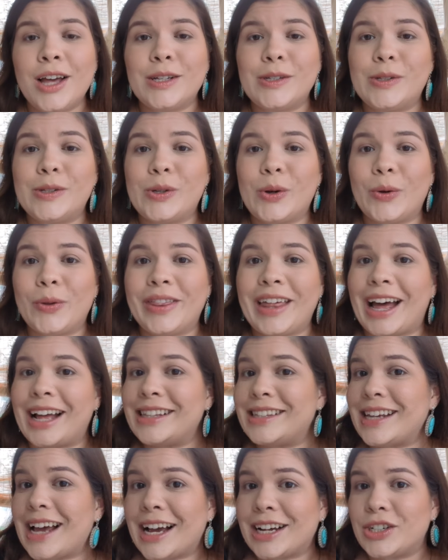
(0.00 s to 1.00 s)
So
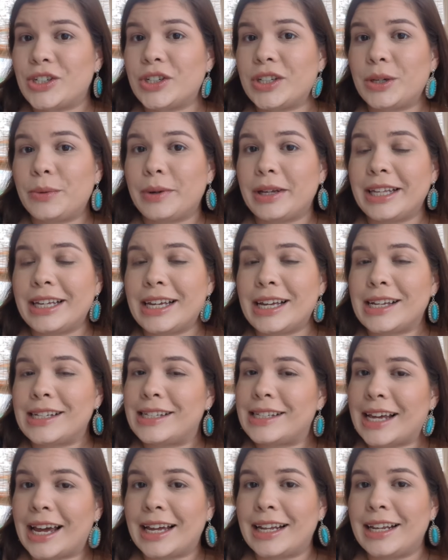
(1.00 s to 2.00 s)
that's actually really
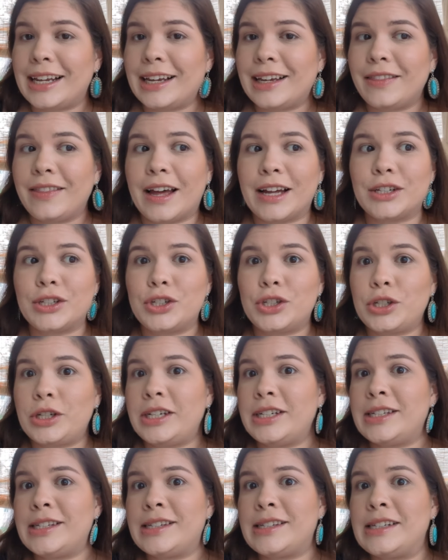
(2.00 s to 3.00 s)
exciting that
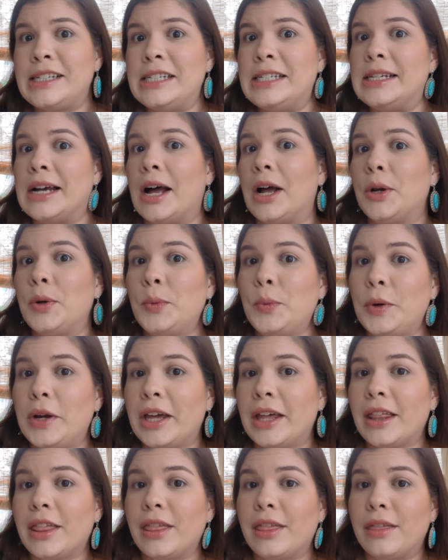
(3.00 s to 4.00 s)
she's done
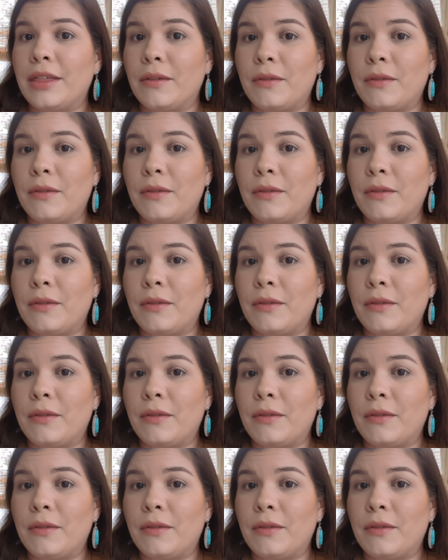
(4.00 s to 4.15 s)
with